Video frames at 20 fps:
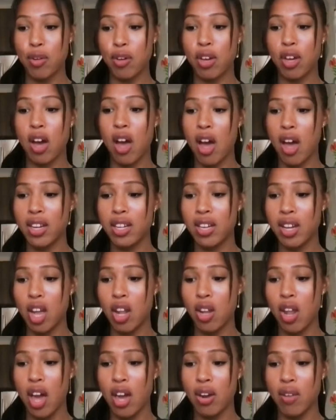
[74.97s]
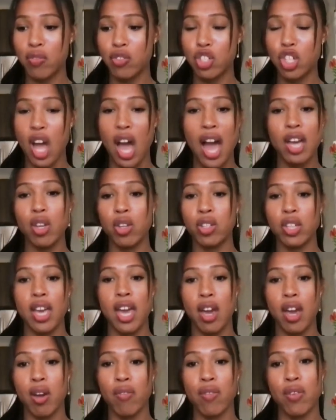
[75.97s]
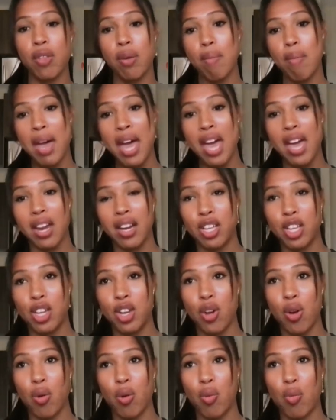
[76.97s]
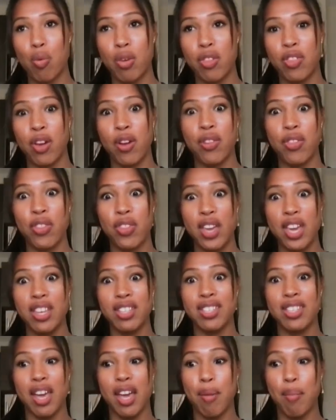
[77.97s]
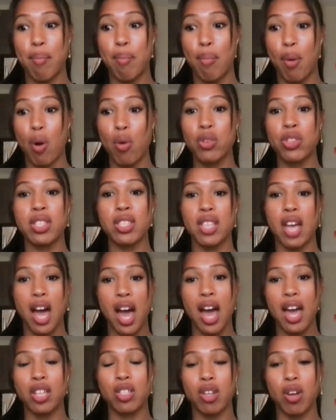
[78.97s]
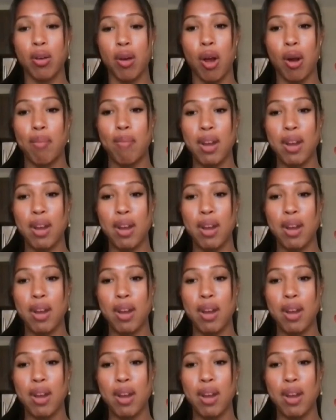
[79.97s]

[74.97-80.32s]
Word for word: gotten a lot of childcare for the men. You know, there are things that both sides are, are